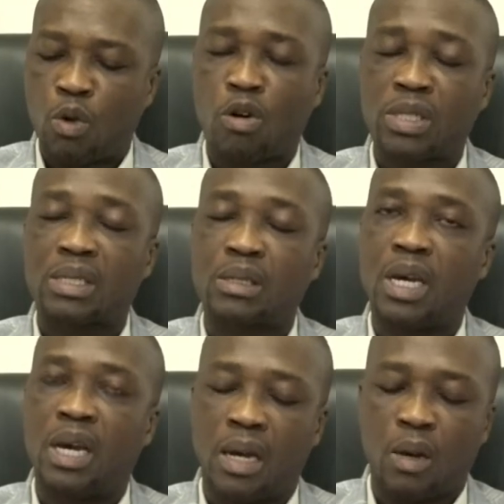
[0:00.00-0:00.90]
cause
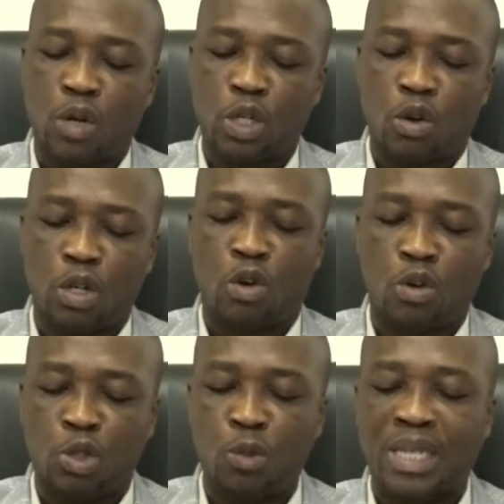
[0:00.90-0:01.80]
what they call the
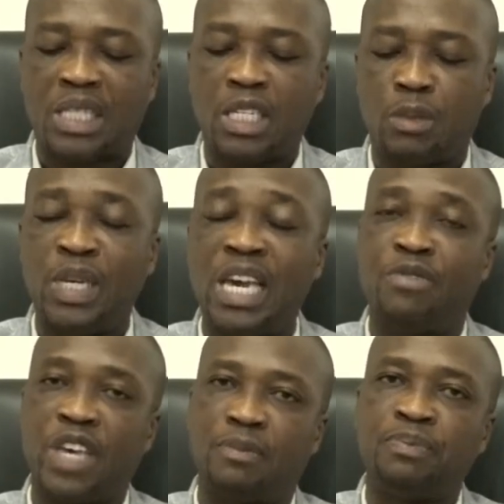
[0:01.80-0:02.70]
consumer change
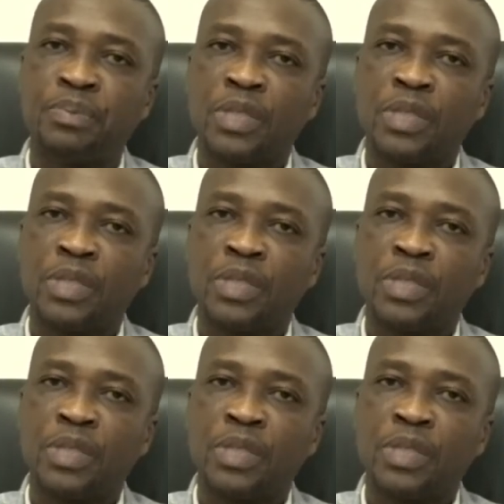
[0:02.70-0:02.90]
behavior.